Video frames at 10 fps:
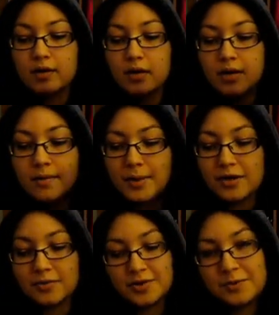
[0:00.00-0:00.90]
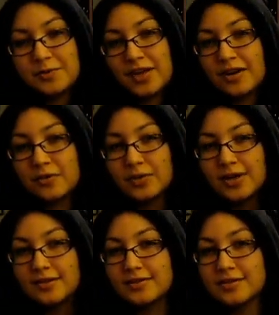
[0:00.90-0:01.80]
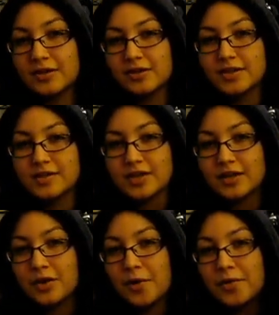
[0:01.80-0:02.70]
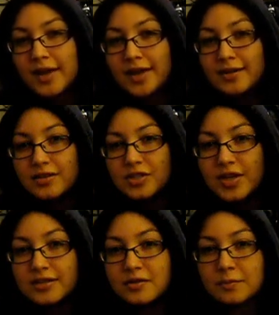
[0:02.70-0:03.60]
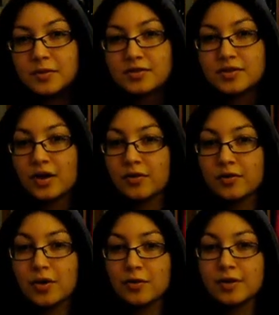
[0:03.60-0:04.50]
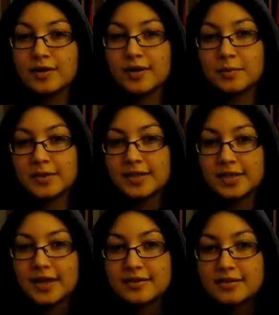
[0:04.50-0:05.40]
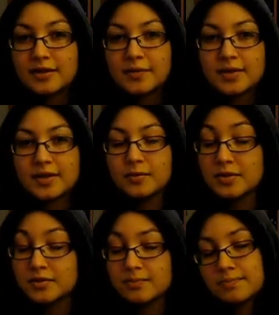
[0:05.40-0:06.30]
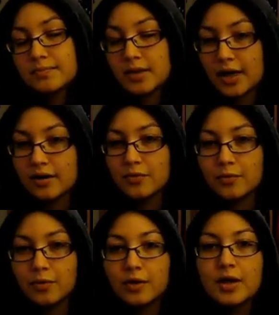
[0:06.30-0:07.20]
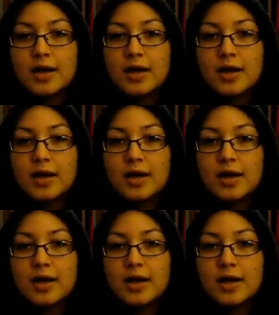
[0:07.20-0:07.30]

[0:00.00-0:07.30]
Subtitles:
I don't really plan on reading the series. I know that she has the books color-coded, like with the text and everything, which is kind of cool.